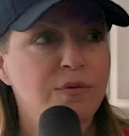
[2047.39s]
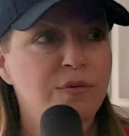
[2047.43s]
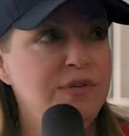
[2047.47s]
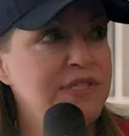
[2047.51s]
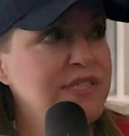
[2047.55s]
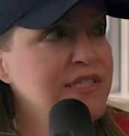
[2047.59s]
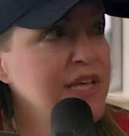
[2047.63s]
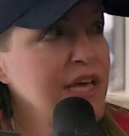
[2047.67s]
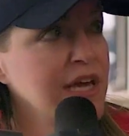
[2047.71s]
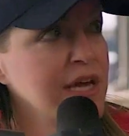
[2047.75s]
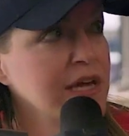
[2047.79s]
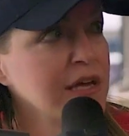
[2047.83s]
I
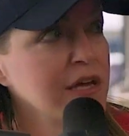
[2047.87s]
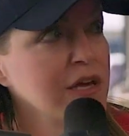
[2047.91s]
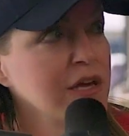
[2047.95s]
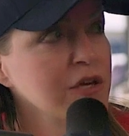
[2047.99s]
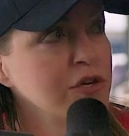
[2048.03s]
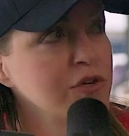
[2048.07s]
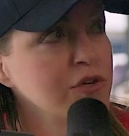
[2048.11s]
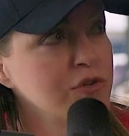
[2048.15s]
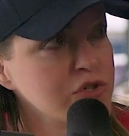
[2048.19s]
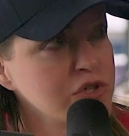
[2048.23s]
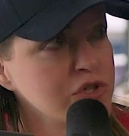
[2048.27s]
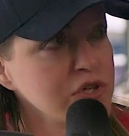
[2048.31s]
would say,
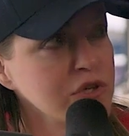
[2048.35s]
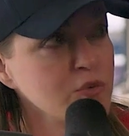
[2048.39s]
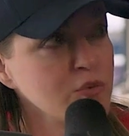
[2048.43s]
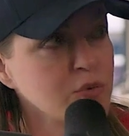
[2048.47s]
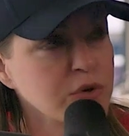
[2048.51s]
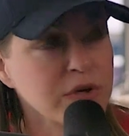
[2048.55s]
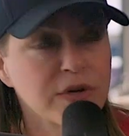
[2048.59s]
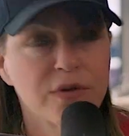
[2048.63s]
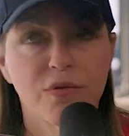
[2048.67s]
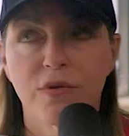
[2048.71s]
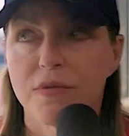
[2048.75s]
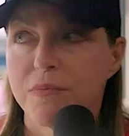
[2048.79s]
"You
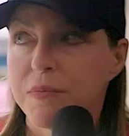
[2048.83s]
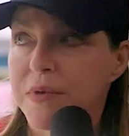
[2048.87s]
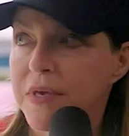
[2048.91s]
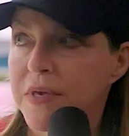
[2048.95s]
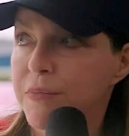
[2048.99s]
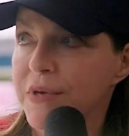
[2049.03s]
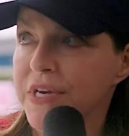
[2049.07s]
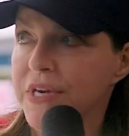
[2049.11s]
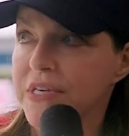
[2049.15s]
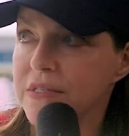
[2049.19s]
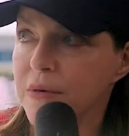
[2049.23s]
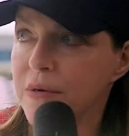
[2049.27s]
should work with
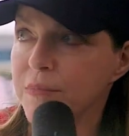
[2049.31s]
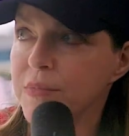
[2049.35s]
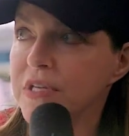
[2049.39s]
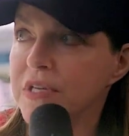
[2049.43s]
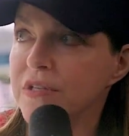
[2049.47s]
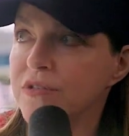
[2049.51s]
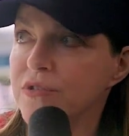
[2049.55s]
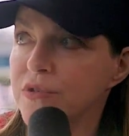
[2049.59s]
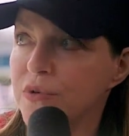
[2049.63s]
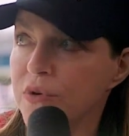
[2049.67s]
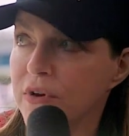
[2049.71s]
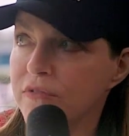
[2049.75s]
me because I'm
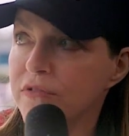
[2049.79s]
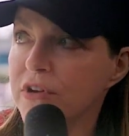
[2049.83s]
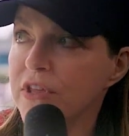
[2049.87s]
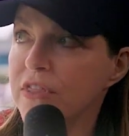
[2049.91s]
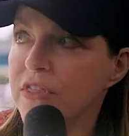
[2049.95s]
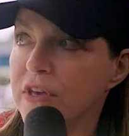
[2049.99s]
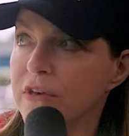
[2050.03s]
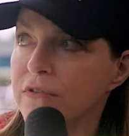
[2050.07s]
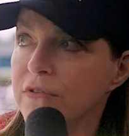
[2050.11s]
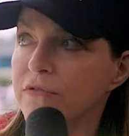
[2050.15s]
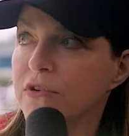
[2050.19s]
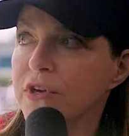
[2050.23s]
going to do
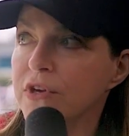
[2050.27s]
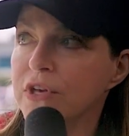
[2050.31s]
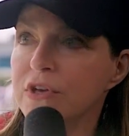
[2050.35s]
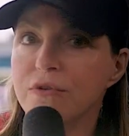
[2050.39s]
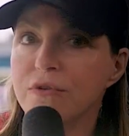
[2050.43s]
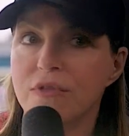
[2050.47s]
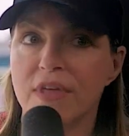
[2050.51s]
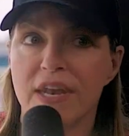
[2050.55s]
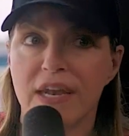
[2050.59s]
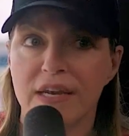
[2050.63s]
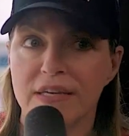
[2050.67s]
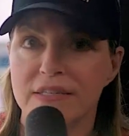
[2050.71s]
everything for
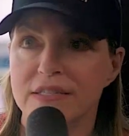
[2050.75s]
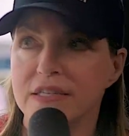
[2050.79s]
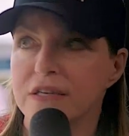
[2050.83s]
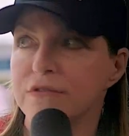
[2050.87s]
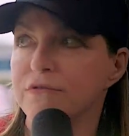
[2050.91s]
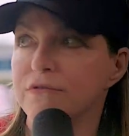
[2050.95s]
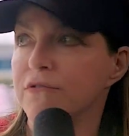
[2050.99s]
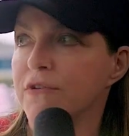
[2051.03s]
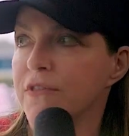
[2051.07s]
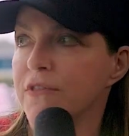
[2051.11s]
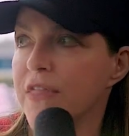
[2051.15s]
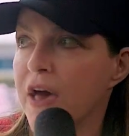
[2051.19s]
you that I
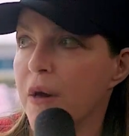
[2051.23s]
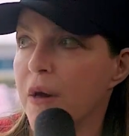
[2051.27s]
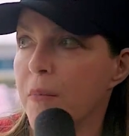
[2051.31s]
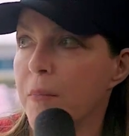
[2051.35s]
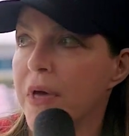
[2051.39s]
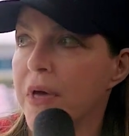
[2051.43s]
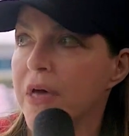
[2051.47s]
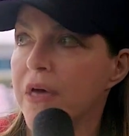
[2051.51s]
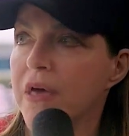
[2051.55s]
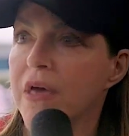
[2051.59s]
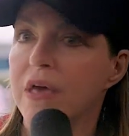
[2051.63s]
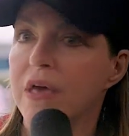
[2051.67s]
did for them."